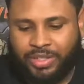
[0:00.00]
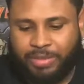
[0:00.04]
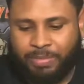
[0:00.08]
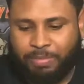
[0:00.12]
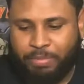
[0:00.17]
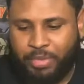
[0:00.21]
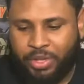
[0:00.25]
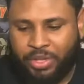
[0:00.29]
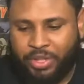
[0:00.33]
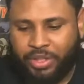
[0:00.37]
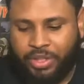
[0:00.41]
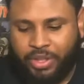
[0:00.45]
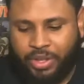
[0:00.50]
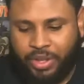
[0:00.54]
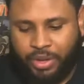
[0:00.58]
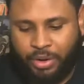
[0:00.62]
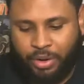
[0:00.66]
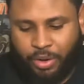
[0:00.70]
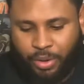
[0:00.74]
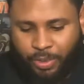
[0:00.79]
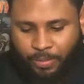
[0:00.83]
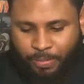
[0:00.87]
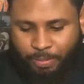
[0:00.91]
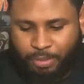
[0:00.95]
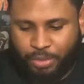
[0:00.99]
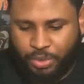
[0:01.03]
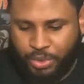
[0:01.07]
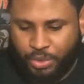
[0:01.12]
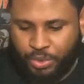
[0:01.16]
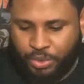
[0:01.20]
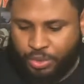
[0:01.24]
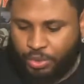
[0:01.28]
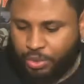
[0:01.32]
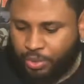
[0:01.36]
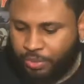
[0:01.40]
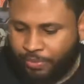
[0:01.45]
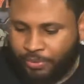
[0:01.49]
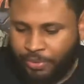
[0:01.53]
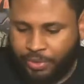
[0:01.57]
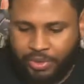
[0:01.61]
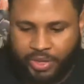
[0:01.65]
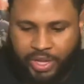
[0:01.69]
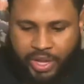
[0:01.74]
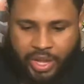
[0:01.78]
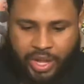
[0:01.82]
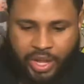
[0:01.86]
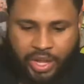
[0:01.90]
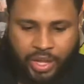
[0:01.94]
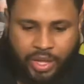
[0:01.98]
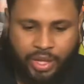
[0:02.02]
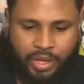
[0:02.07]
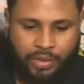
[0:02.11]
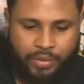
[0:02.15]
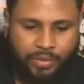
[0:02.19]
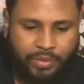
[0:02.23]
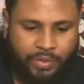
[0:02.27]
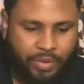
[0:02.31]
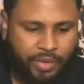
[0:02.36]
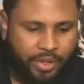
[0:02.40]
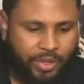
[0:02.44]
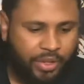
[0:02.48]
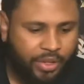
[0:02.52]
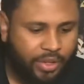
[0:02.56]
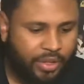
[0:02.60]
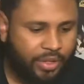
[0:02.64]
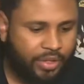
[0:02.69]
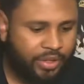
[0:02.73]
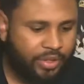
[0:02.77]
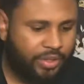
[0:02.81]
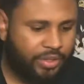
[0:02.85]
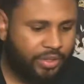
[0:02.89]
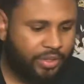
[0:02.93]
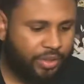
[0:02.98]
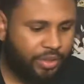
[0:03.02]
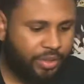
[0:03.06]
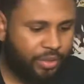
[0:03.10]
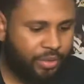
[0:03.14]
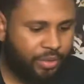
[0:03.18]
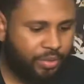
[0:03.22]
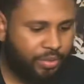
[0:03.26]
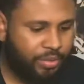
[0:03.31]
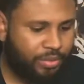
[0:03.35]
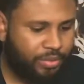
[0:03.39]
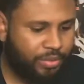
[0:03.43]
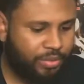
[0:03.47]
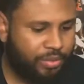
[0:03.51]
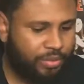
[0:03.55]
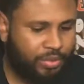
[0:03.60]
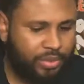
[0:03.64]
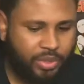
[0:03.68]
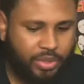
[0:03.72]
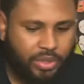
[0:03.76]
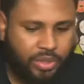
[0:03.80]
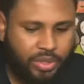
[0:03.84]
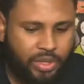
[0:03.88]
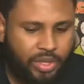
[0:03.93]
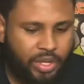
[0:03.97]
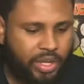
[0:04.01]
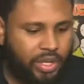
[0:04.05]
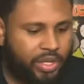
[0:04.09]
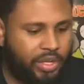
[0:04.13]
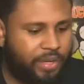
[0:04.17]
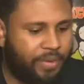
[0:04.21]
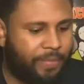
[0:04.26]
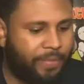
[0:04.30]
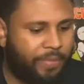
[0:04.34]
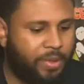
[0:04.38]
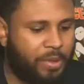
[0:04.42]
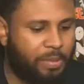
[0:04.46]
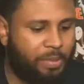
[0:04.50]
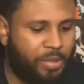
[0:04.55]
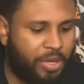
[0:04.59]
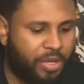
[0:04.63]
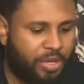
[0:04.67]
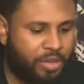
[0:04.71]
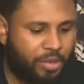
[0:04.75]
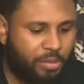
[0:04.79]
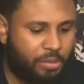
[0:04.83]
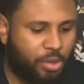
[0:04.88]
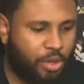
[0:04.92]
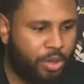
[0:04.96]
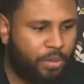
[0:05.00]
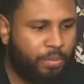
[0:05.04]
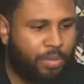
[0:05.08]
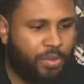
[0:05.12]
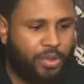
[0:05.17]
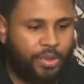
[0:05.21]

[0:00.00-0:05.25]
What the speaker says: but they are beautiful to have, so I definitely picked them up.